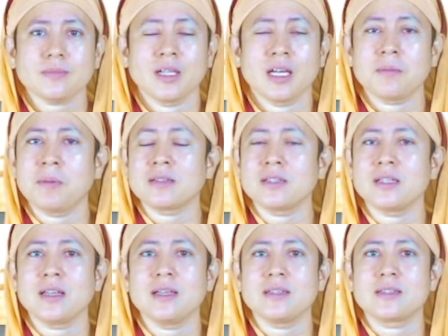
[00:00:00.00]
Like
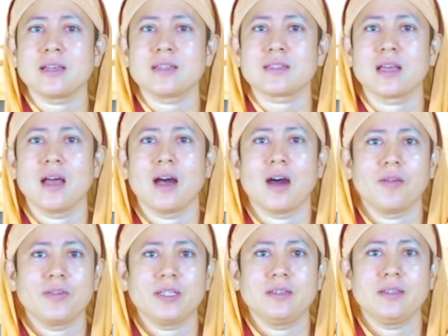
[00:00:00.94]
Patanjali says,
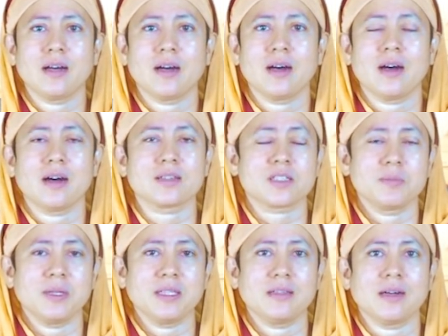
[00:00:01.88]
avidya,
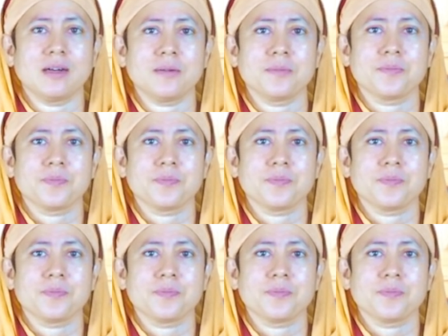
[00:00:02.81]
asmita,